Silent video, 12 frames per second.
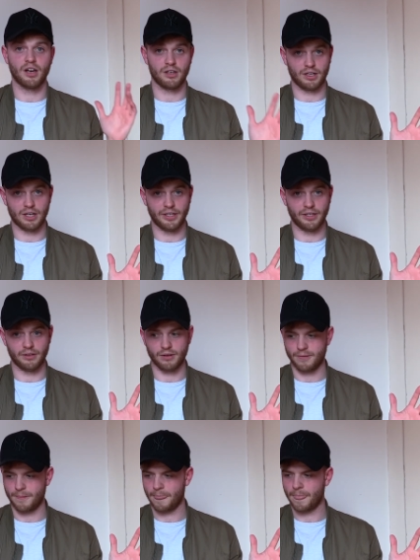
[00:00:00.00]
unclean.
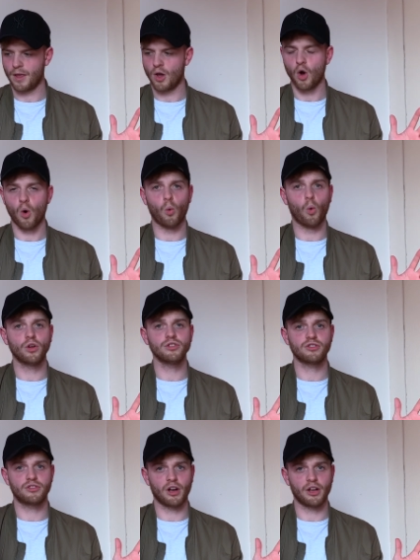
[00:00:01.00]
Once
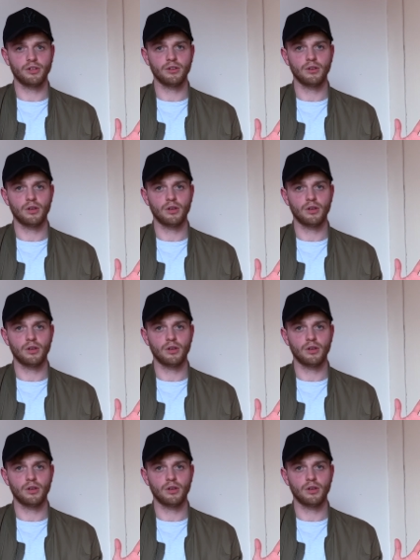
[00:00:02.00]
done,